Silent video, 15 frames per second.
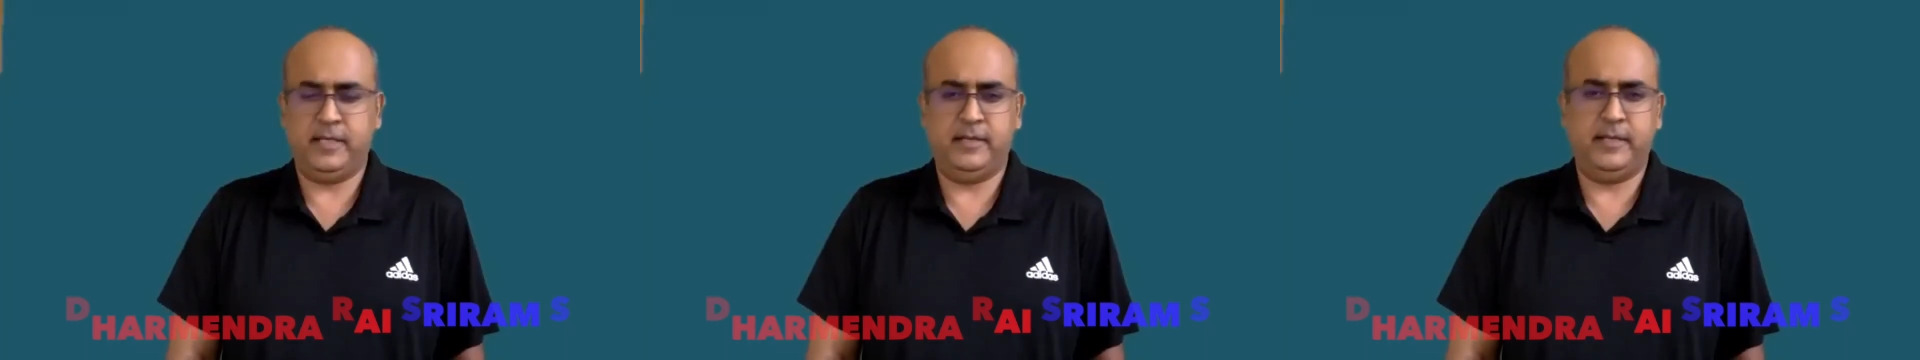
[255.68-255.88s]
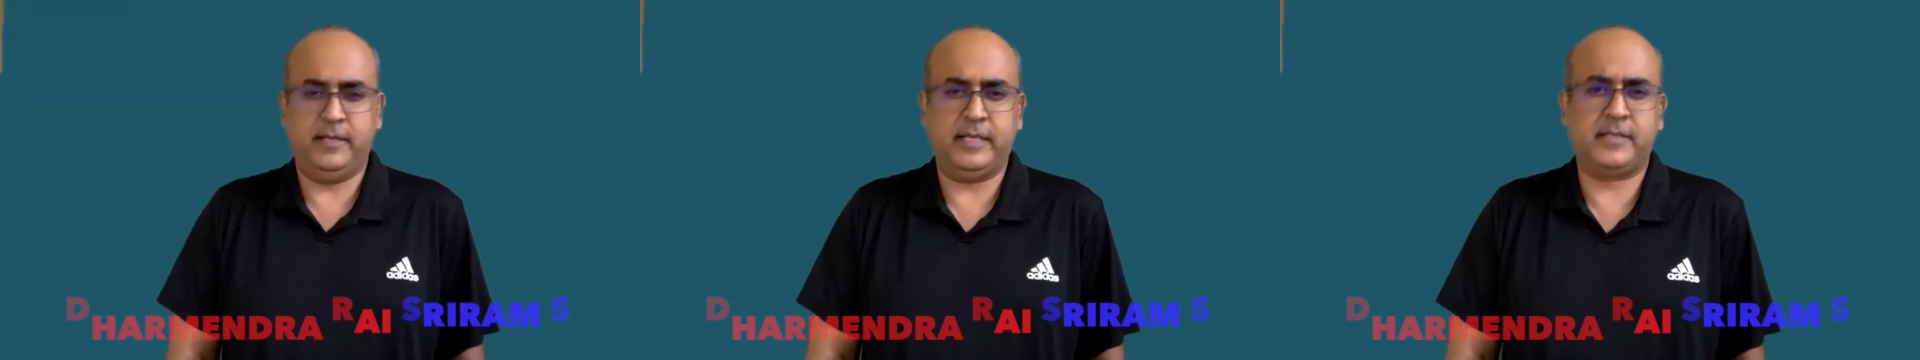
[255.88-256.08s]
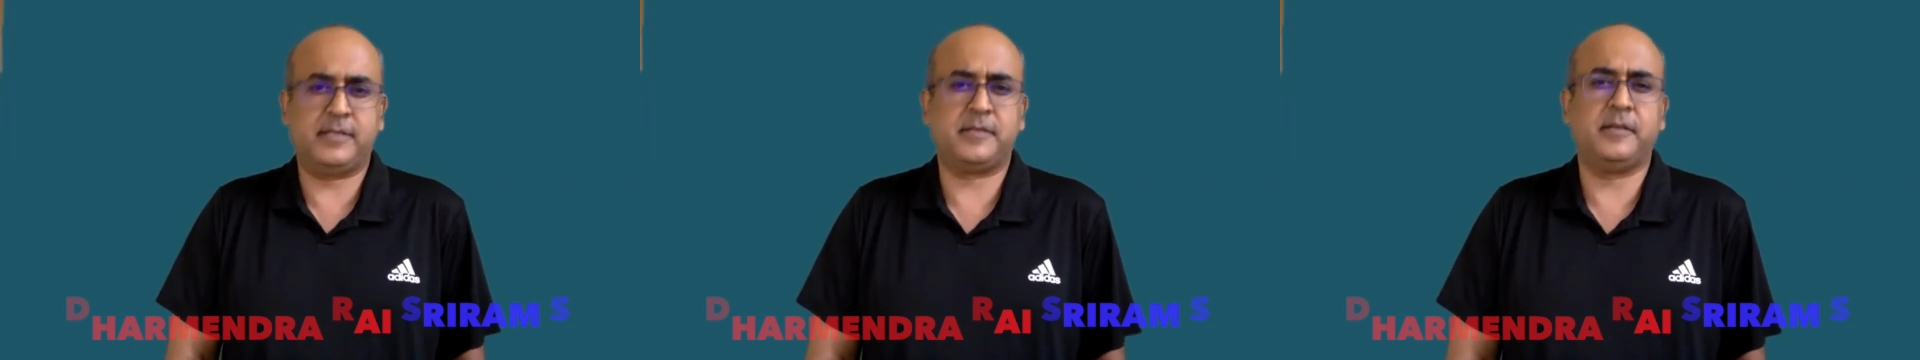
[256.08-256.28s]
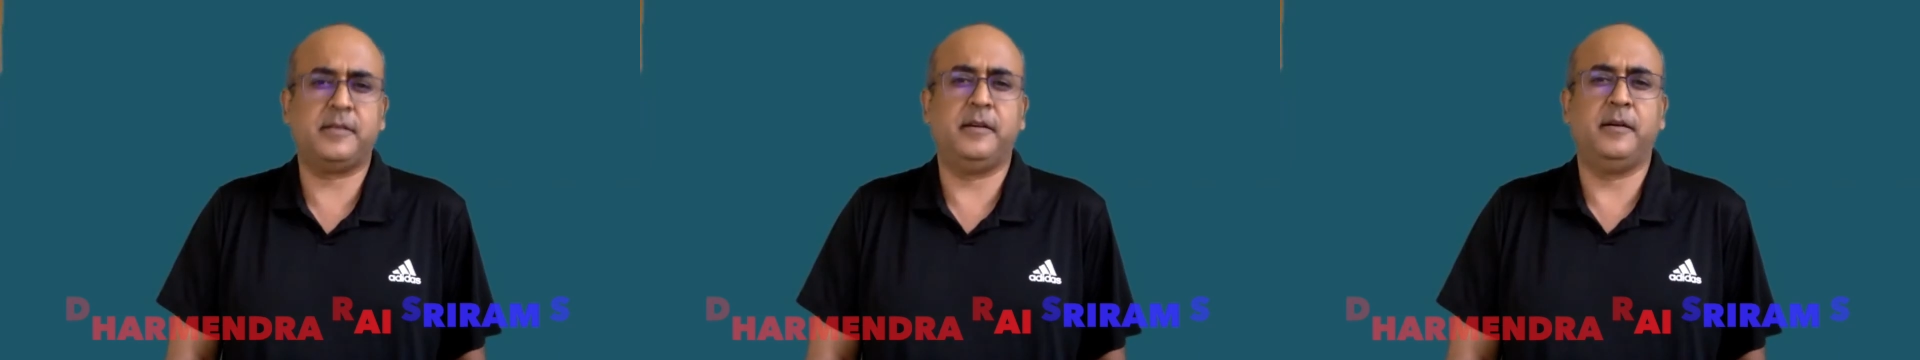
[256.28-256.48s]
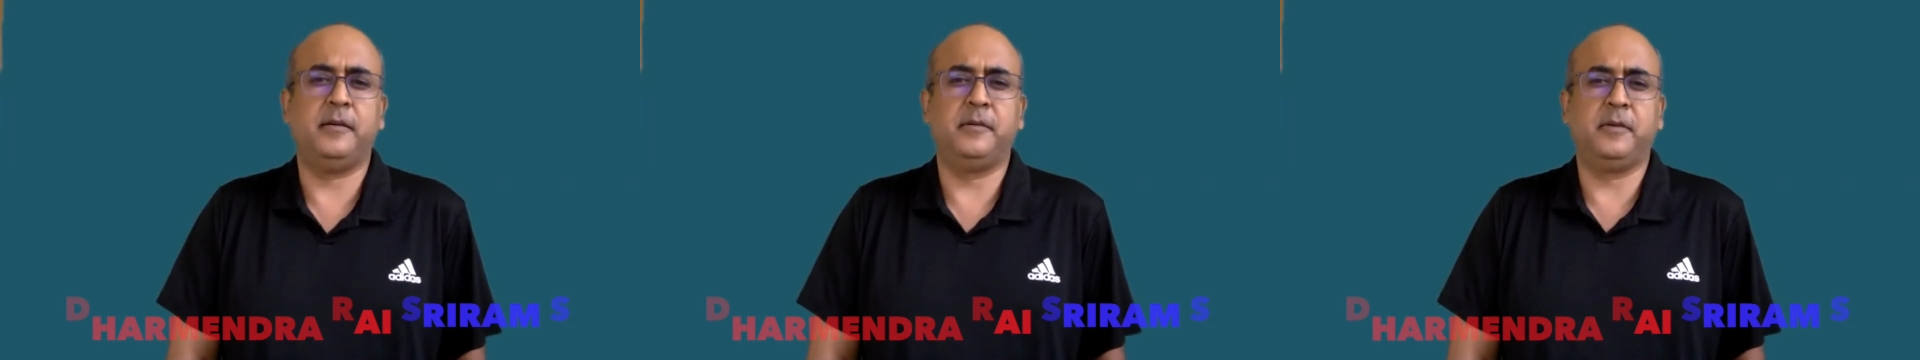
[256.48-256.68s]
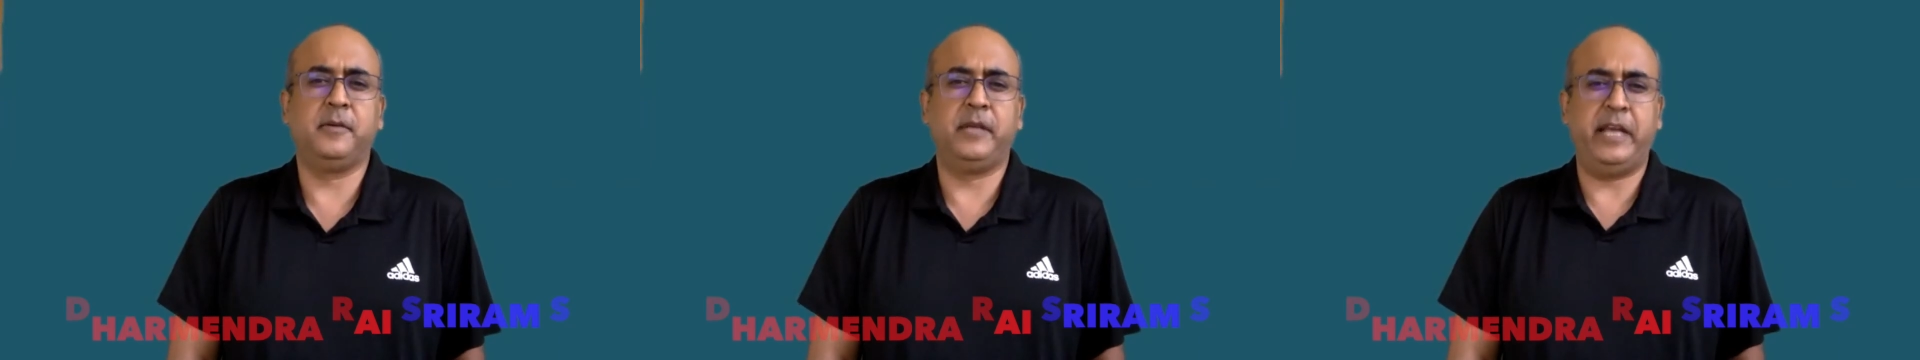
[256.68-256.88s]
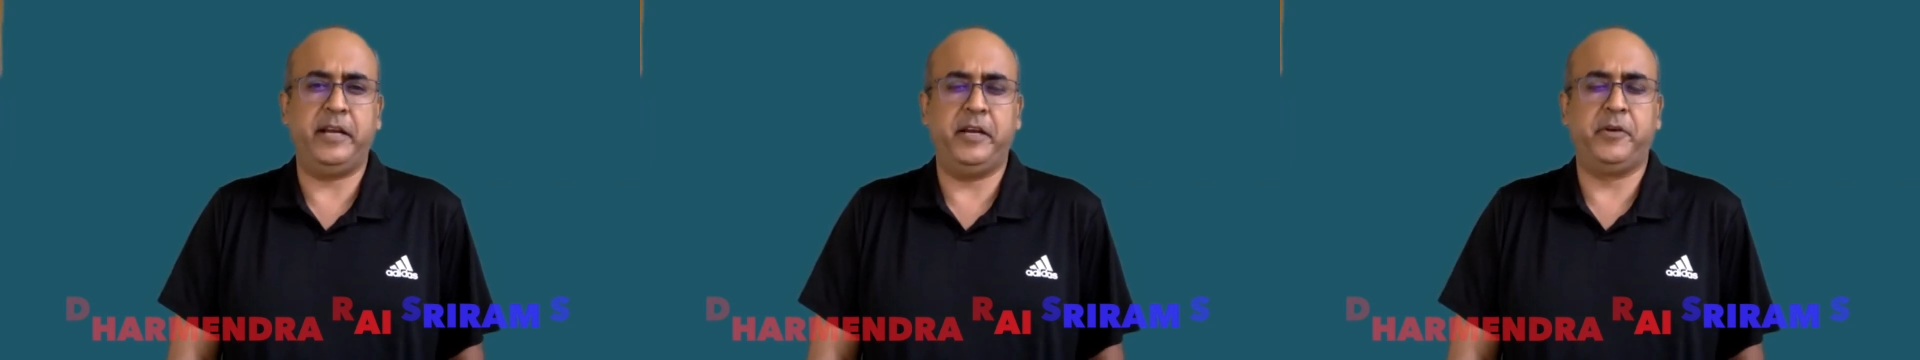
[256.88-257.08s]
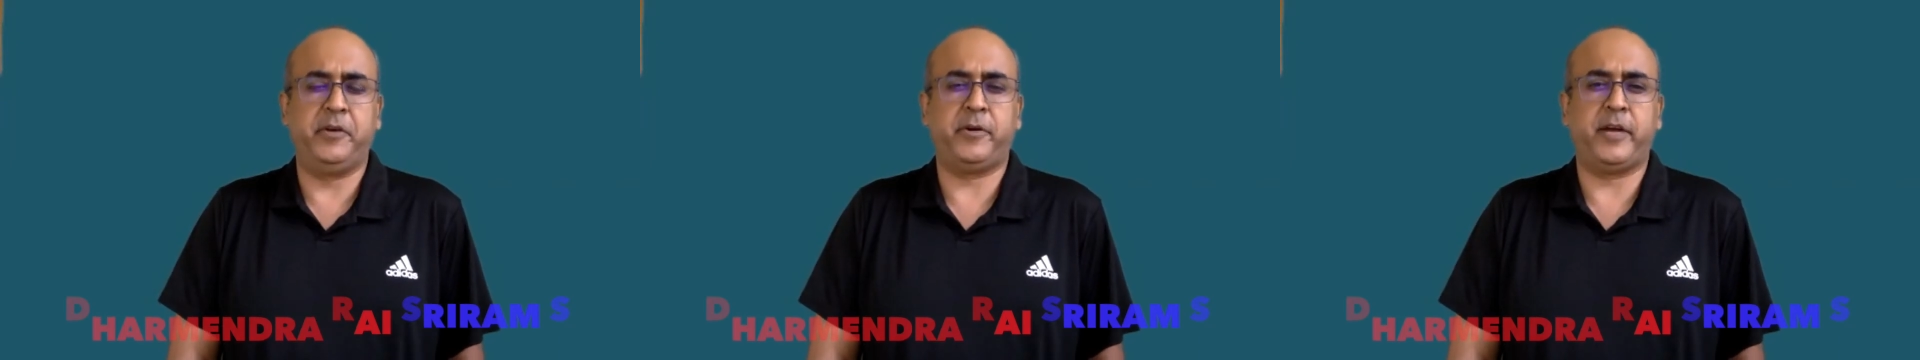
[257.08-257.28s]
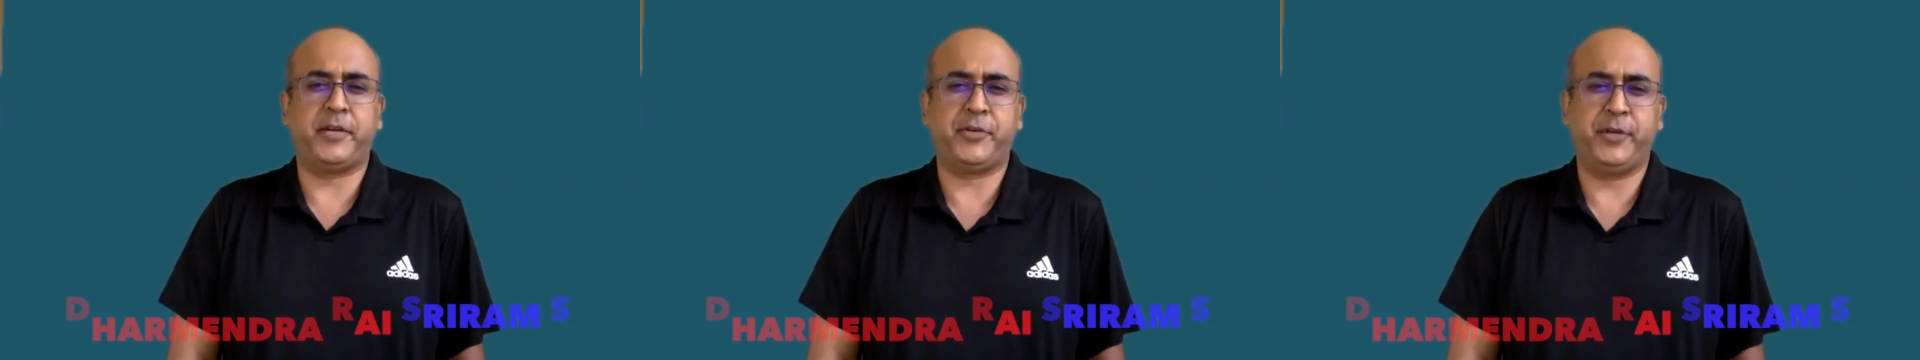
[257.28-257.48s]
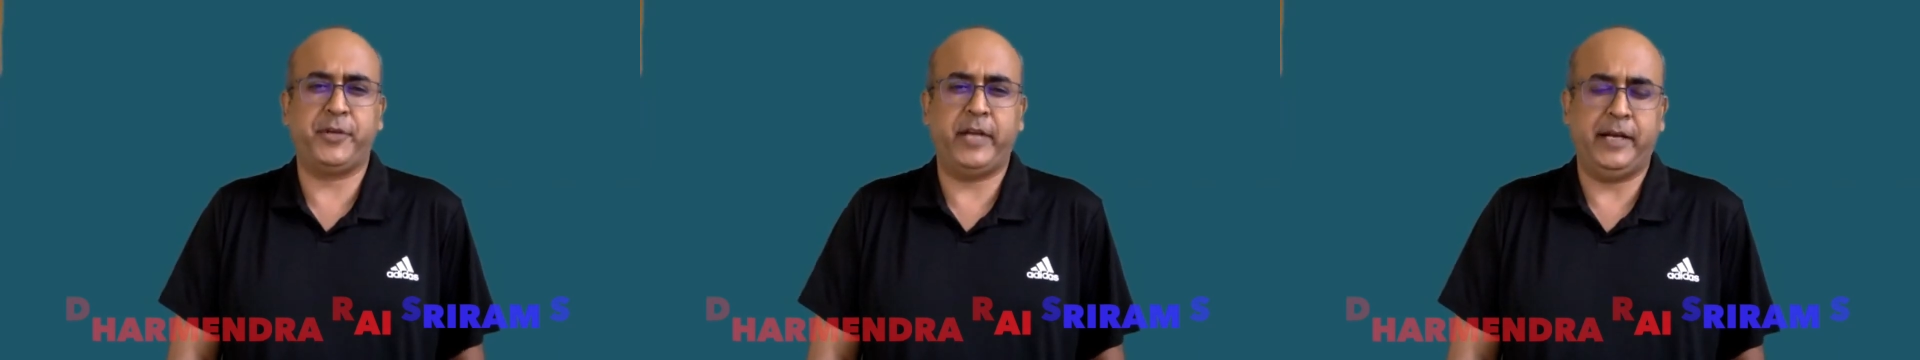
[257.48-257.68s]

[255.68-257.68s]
That's a great introduction.